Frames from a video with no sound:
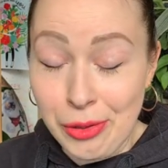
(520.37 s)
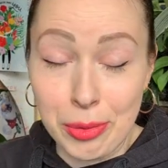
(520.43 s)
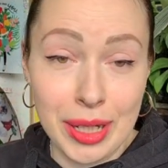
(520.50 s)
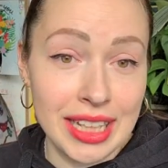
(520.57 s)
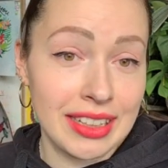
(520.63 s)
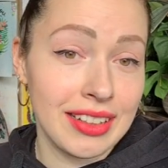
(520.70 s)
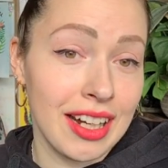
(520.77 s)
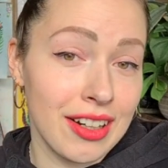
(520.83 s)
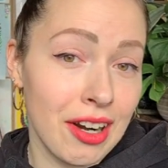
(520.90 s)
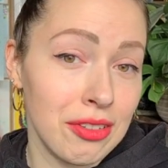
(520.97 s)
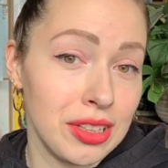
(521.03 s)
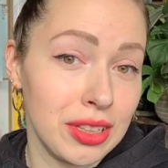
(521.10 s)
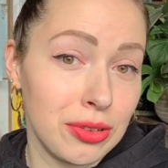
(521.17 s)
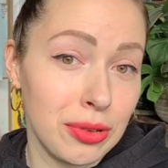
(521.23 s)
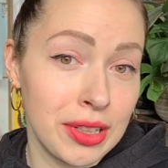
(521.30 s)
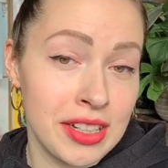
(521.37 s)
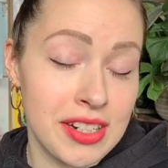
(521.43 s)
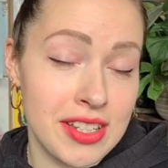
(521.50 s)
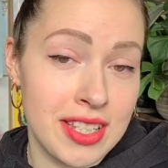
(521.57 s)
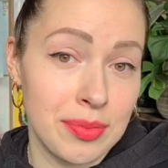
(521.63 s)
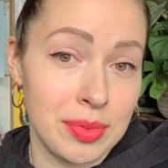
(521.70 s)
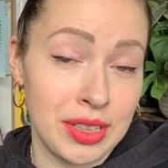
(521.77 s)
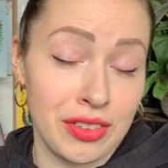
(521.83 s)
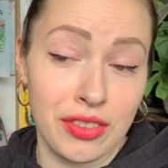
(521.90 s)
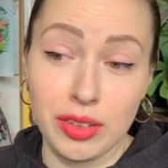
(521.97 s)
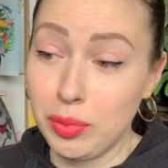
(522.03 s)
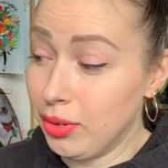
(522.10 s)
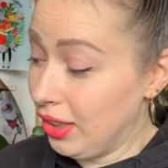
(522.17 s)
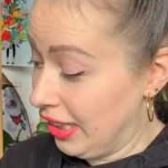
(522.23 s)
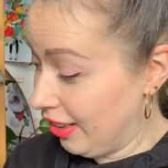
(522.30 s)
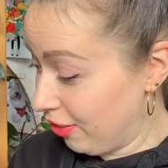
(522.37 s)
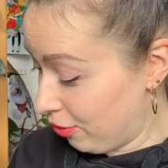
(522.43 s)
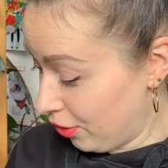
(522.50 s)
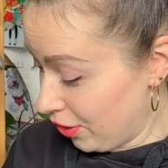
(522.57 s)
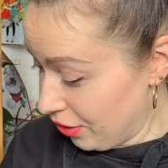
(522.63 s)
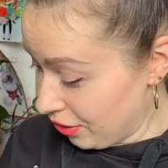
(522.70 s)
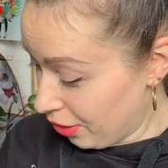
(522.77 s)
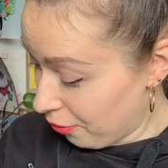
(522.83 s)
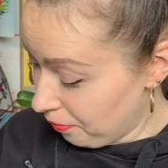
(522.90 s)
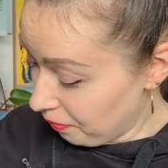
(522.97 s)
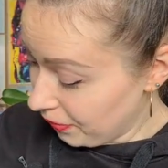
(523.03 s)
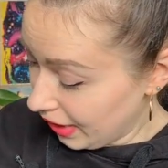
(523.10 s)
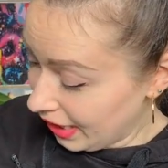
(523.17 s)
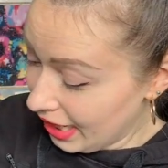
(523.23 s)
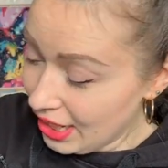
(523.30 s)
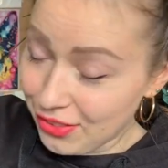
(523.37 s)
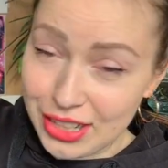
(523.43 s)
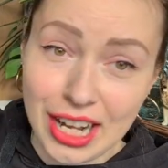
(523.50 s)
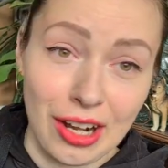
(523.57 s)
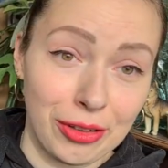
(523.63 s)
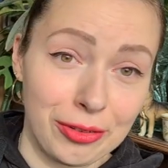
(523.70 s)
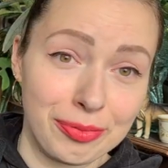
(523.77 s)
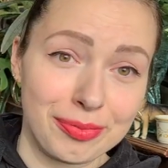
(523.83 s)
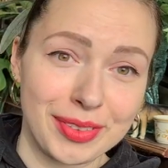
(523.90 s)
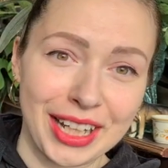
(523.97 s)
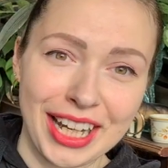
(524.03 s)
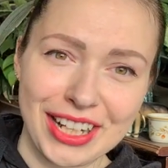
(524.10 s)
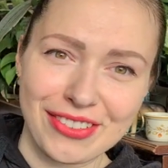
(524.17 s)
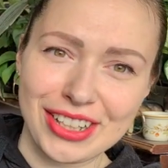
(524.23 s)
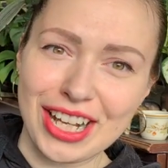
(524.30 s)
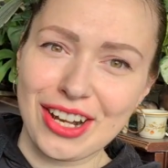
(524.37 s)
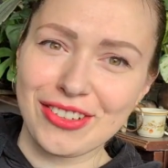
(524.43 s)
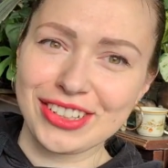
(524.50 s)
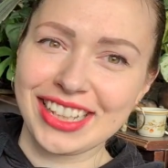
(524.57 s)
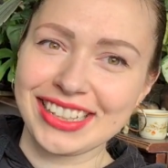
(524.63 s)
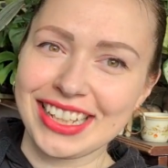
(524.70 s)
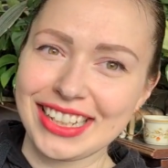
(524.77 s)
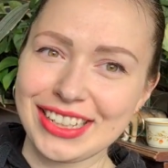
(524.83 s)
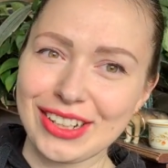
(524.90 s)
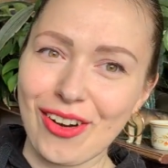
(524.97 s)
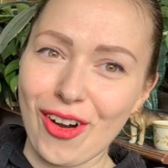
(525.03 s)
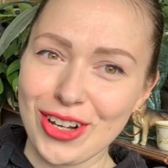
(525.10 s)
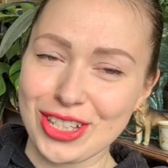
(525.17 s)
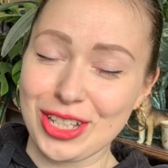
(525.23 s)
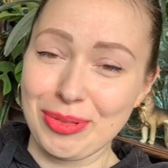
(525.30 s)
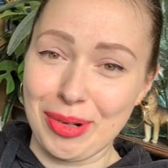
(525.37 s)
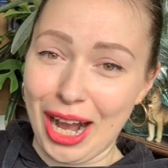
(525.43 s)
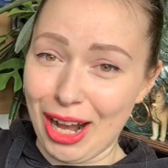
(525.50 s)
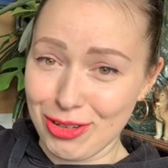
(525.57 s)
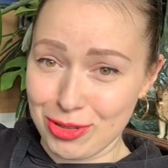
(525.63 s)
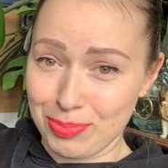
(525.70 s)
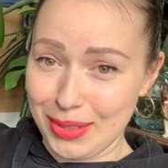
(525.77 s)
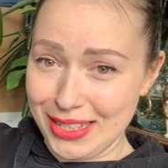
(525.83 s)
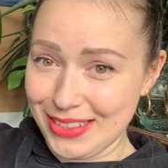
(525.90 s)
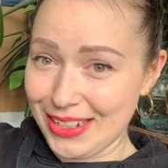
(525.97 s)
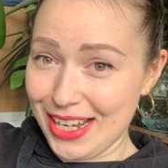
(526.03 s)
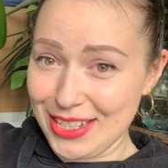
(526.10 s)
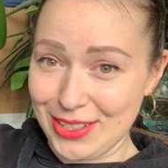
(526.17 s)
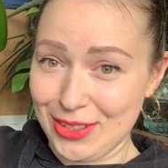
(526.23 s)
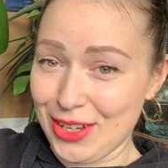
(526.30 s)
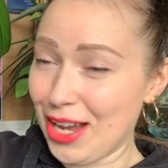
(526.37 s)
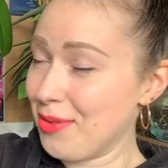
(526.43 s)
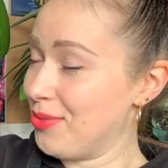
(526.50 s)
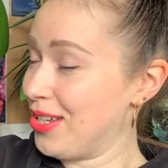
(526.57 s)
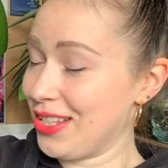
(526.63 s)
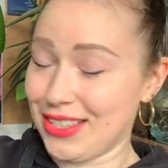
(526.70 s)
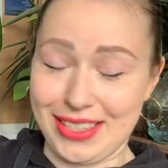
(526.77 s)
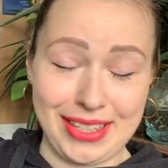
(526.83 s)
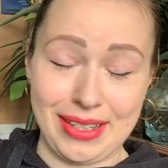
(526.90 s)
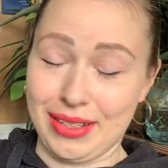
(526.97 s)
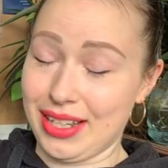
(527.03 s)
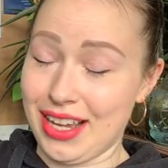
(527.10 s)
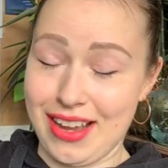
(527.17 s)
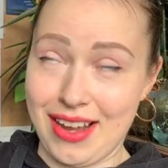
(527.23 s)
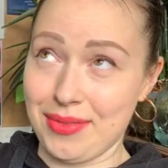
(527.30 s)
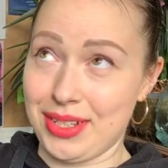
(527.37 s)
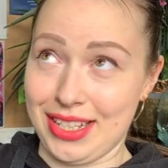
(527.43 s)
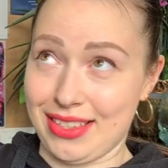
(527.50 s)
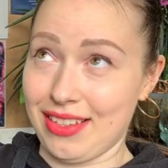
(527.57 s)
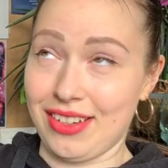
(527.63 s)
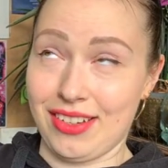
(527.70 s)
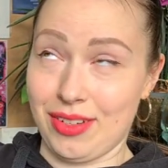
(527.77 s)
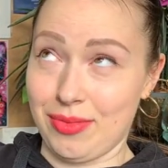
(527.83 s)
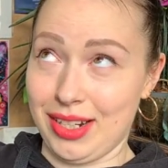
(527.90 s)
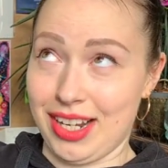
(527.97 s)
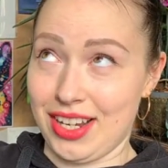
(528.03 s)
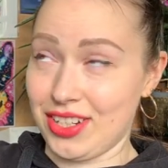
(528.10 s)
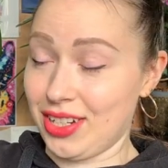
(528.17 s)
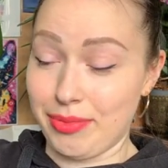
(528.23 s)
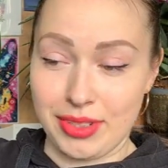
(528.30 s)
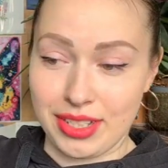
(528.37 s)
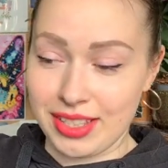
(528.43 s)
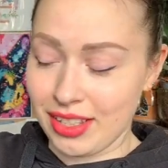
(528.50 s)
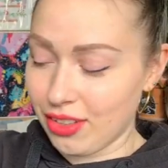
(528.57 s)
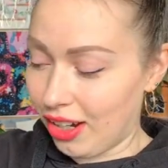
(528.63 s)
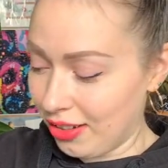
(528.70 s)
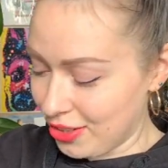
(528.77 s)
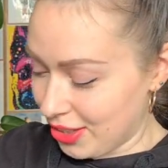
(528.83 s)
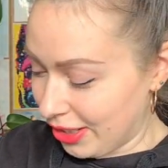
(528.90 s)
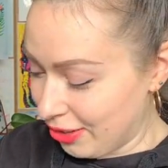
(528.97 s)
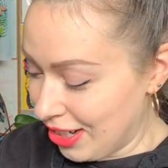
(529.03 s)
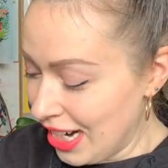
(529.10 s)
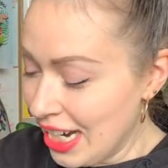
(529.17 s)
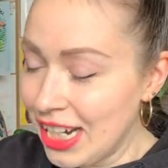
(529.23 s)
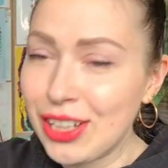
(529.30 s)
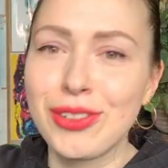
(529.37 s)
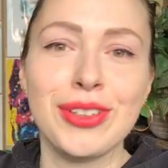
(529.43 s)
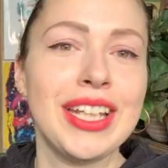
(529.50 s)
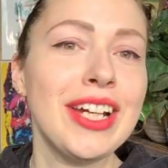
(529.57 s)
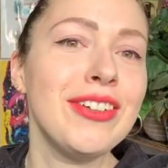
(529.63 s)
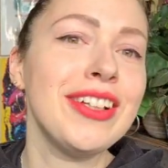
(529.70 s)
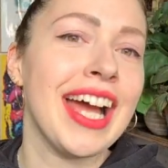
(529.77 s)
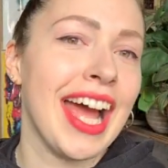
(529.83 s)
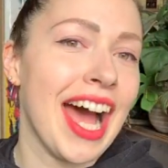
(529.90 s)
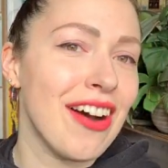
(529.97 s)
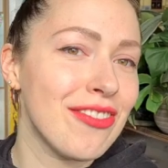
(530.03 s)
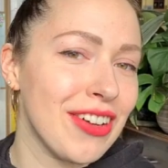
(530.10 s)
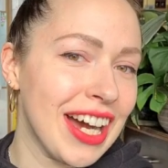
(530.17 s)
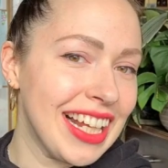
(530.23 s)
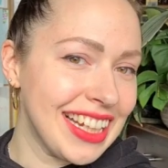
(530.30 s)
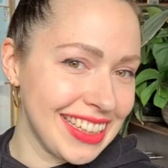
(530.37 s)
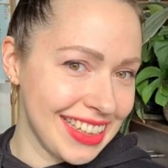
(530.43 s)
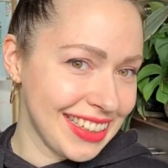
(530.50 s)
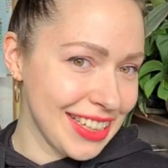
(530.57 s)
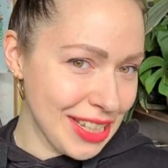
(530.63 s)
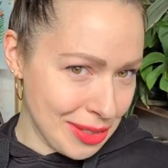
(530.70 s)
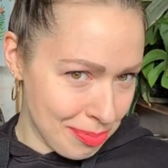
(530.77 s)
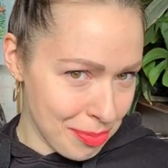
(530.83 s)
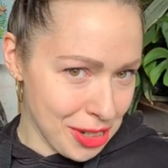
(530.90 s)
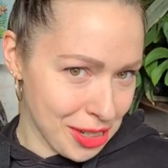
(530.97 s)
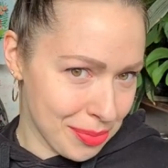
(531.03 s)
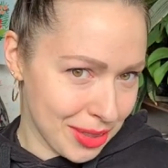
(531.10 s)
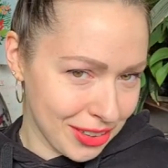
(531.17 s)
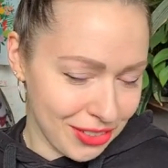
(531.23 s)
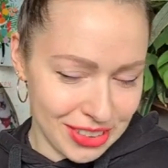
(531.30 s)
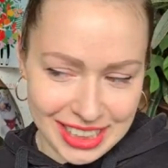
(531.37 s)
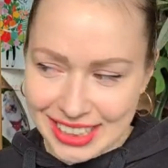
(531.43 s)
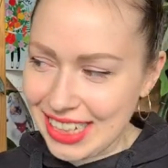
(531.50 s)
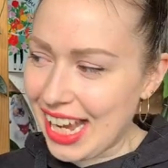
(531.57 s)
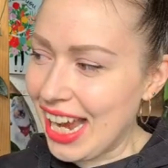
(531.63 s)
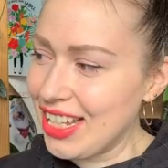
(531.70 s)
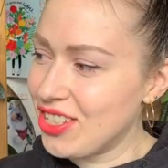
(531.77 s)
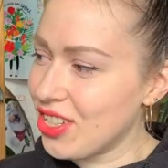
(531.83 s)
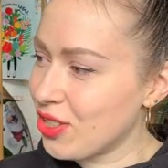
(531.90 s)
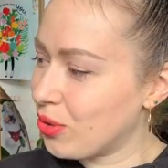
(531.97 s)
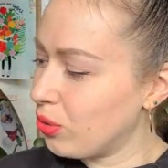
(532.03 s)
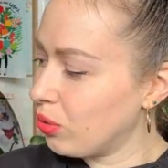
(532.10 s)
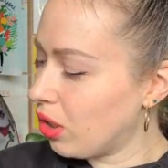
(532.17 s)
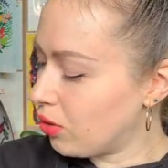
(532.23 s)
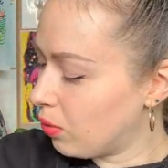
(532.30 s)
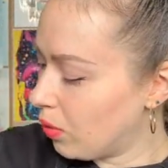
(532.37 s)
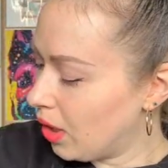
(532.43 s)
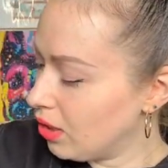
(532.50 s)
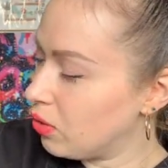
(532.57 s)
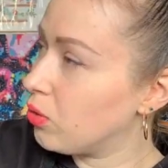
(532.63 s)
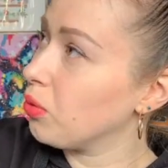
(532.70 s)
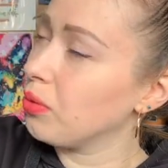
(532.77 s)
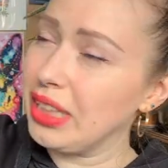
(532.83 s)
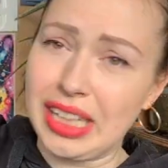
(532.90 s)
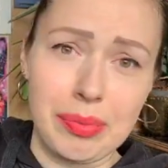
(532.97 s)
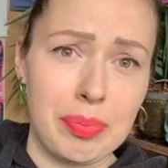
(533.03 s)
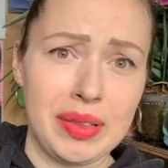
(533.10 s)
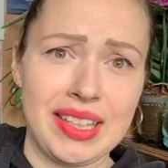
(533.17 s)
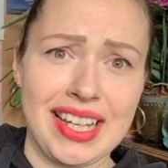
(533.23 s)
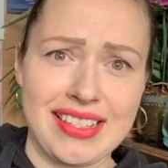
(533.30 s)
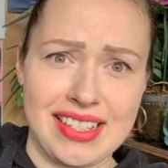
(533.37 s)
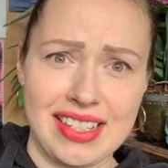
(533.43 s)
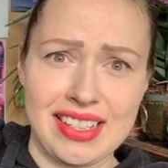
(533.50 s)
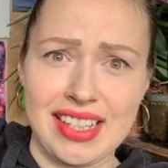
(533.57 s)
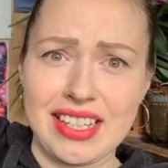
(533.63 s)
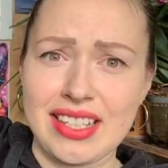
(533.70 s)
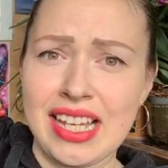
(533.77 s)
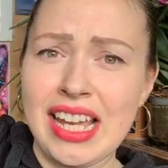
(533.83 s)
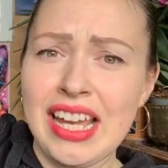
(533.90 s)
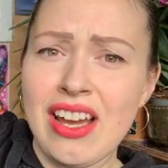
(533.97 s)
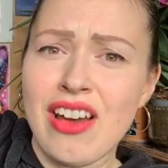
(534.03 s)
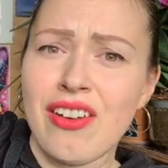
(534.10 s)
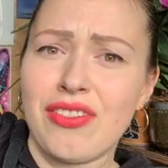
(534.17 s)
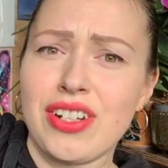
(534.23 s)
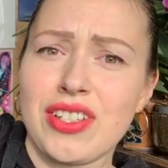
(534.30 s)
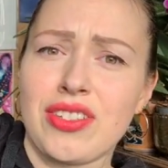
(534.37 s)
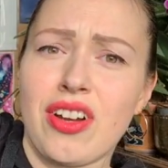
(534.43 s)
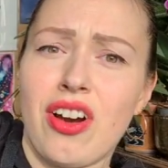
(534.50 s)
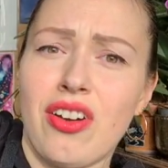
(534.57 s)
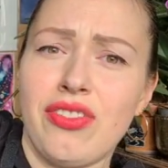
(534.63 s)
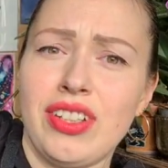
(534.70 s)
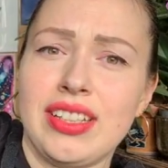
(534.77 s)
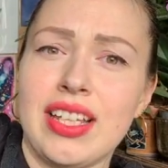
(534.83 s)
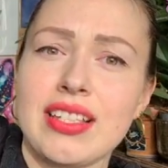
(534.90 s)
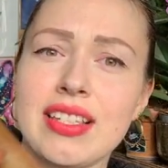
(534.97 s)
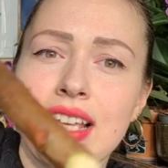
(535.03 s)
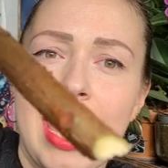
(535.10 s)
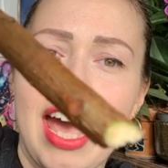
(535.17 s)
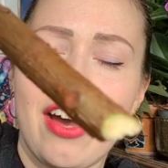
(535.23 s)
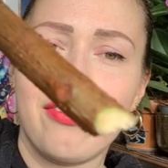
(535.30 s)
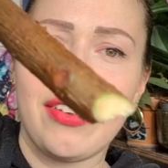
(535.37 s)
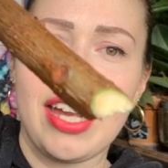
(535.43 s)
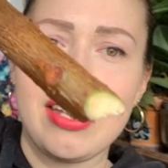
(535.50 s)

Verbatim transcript: when around the corner something will be waiting for you. So here we go. Here we go with another awesome houseplant rescue. I'm just I'm just, oh my gosh, I'm just in awe. So today we'll have a little experiment with it. I just do not want to keep it as it is. First off, it doesn't have